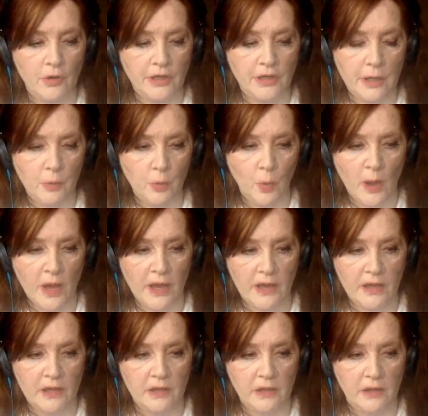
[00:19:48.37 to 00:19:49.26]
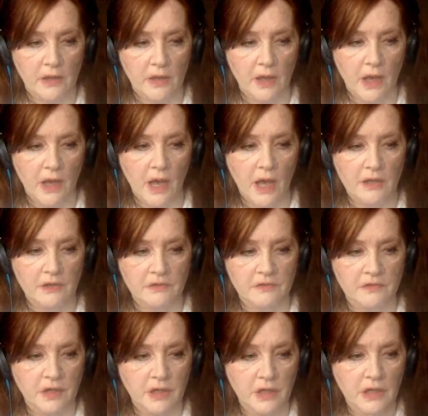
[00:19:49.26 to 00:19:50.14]
going away,
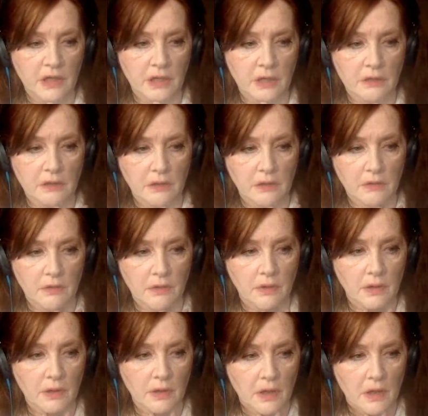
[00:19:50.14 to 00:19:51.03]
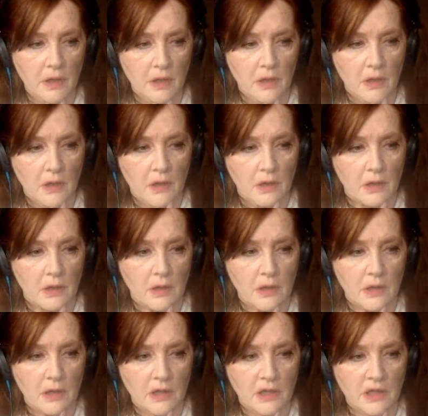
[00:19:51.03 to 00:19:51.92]
and he,
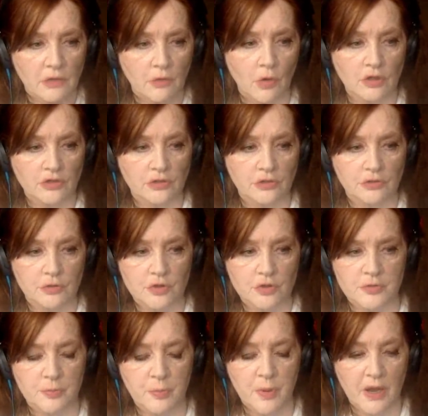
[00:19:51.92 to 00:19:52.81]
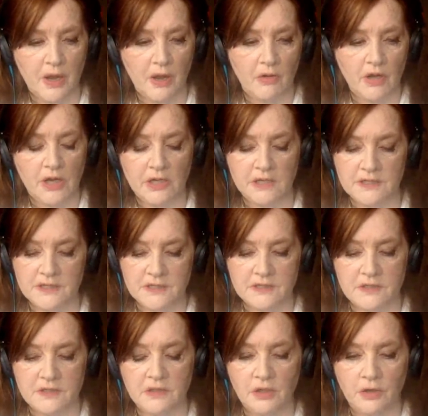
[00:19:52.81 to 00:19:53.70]
in order to spare
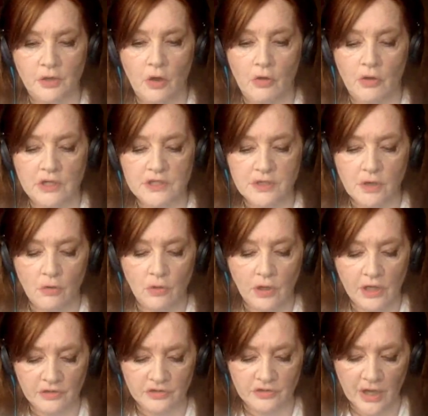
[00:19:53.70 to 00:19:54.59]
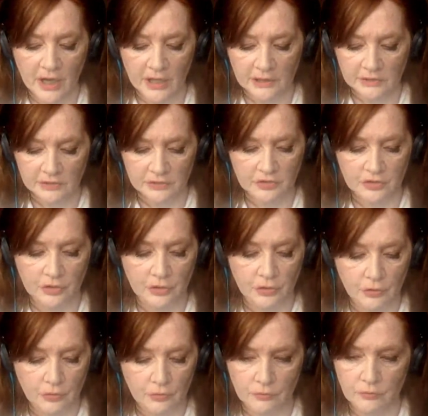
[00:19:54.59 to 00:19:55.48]
his his only child
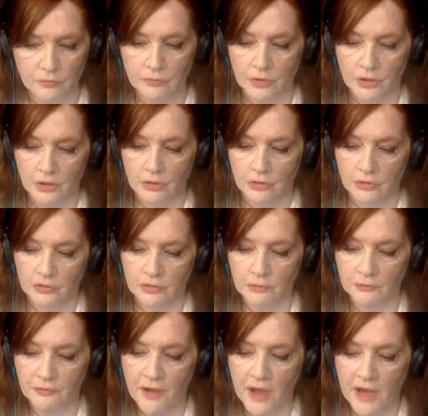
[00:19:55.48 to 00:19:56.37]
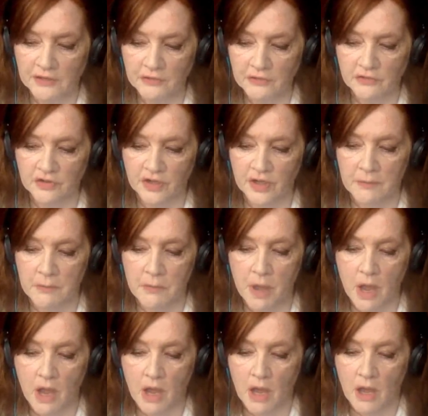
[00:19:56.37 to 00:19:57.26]
to find
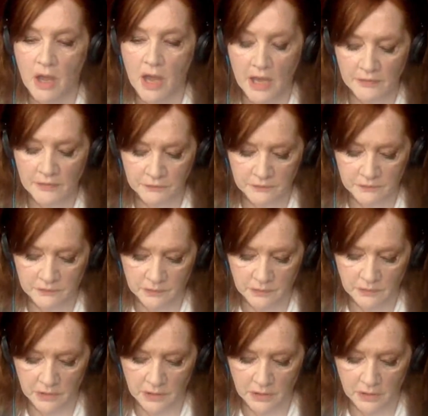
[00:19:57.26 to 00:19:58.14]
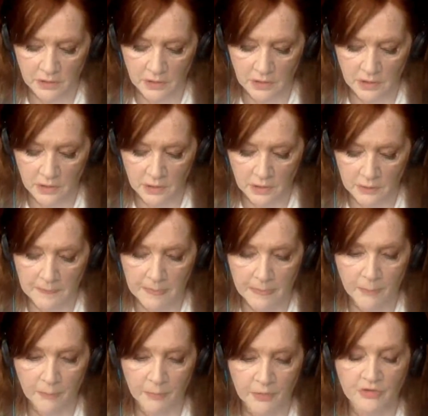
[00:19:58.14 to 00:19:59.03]
him, and
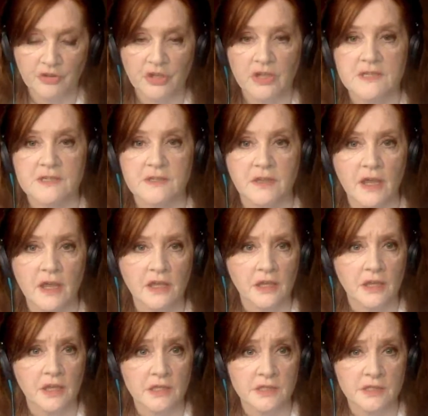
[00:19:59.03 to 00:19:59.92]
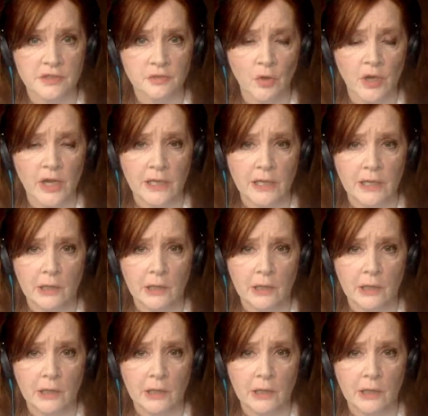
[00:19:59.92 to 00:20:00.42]
but he's taking his